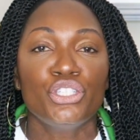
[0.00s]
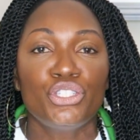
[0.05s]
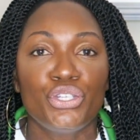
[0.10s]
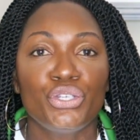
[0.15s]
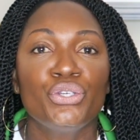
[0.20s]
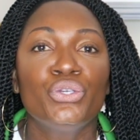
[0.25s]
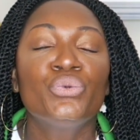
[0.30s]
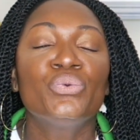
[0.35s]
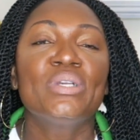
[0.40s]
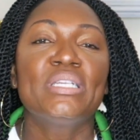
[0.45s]

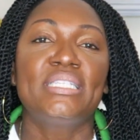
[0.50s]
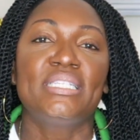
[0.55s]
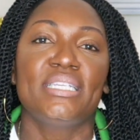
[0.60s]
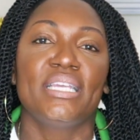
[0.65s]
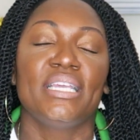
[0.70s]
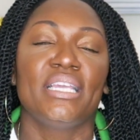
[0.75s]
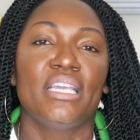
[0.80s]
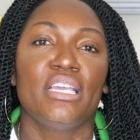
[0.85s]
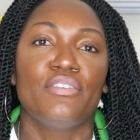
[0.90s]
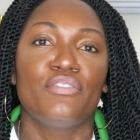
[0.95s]
to
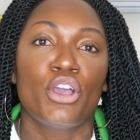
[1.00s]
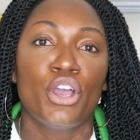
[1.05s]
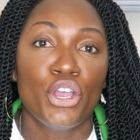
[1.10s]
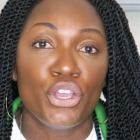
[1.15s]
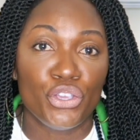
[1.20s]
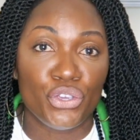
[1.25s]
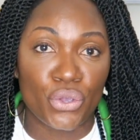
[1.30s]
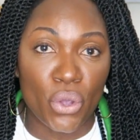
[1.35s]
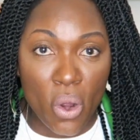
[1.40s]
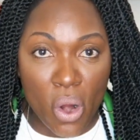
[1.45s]
receive
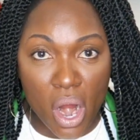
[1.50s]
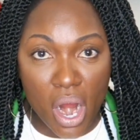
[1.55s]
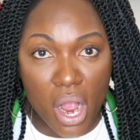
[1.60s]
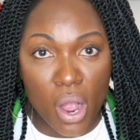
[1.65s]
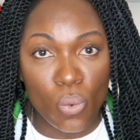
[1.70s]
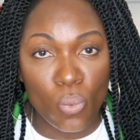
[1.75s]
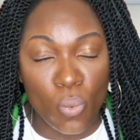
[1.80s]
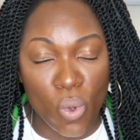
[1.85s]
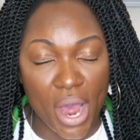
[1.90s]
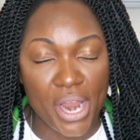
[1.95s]
your
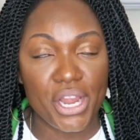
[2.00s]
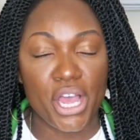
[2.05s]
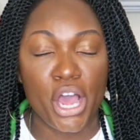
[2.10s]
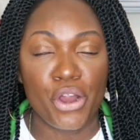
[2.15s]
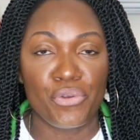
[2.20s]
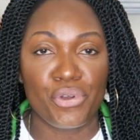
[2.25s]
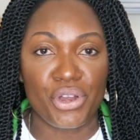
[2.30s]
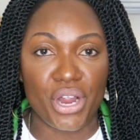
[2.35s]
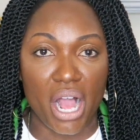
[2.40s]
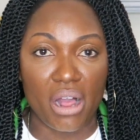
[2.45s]

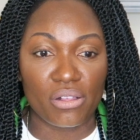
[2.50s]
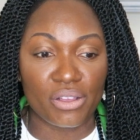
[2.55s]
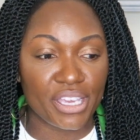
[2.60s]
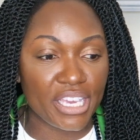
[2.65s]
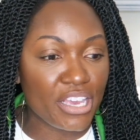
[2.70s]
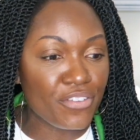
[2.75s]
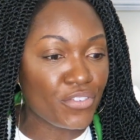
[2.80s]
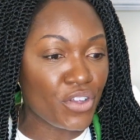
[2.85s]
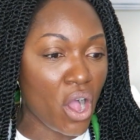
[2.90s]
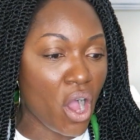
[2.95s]

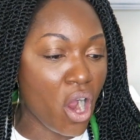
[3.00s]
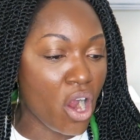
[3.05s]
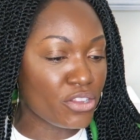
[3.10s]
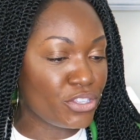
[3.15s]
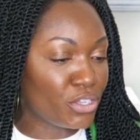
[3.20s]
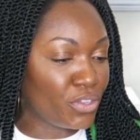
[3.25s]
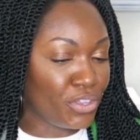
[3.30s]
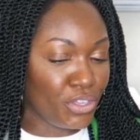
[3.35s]
$100 gift card,